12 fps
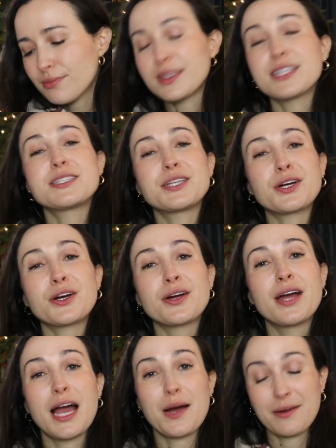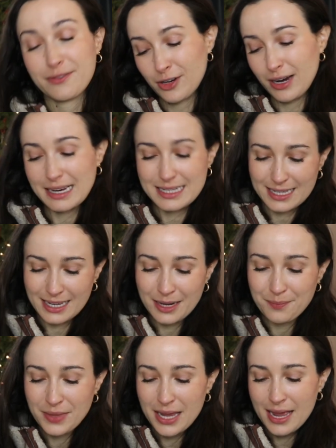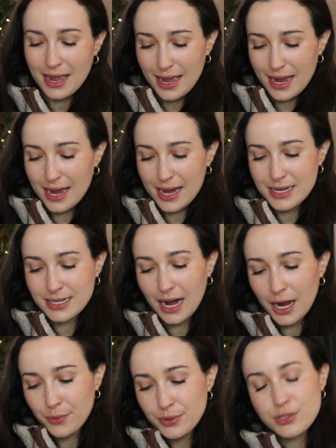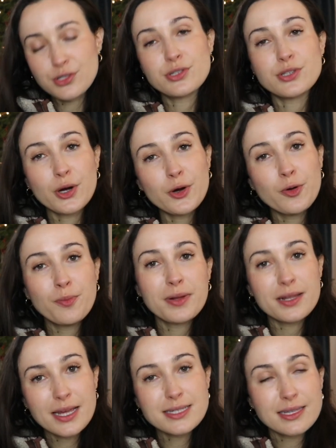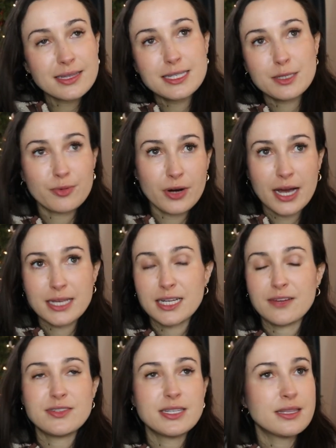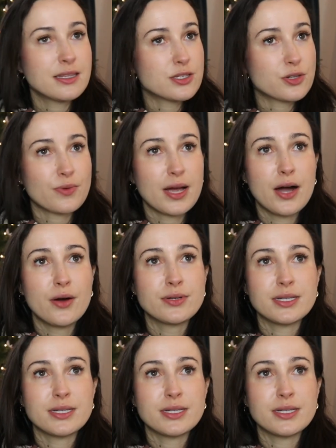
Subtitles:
This year, however, I did. And I was so pleasantly surprised. I've seen these around.